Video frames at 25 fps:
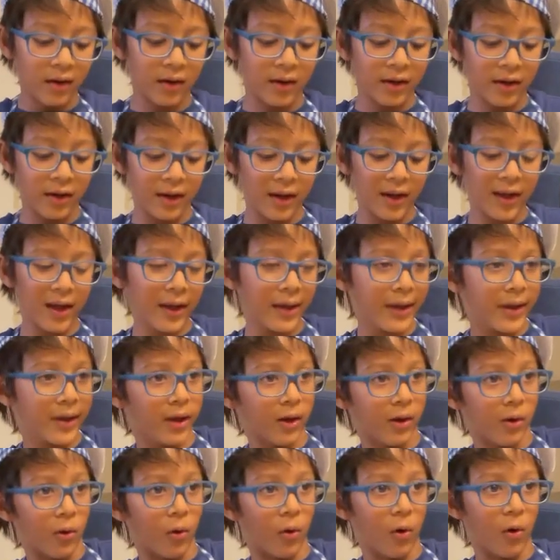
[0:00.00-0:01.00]

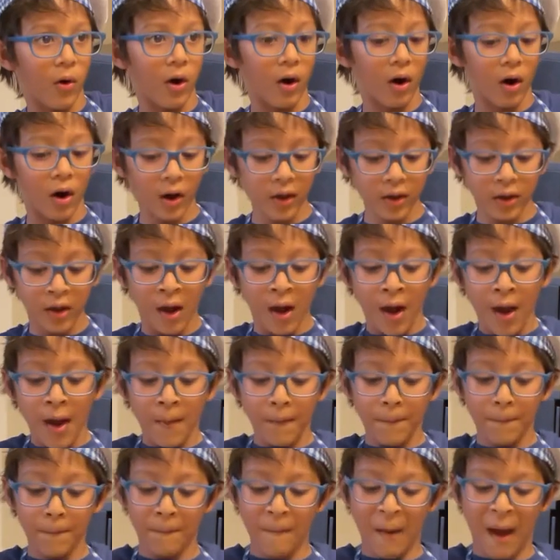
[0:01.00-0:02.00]
Greek yogurt
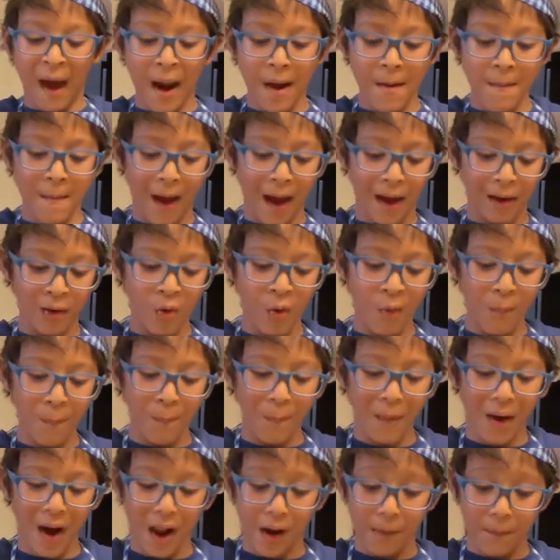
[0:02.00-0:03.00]
and mango
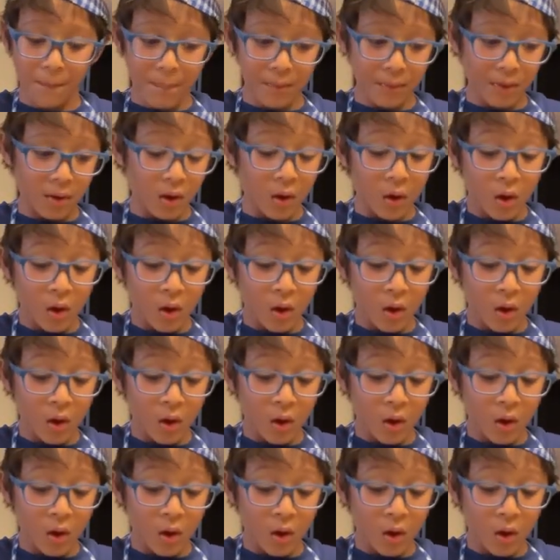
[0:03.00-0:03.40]
pulp.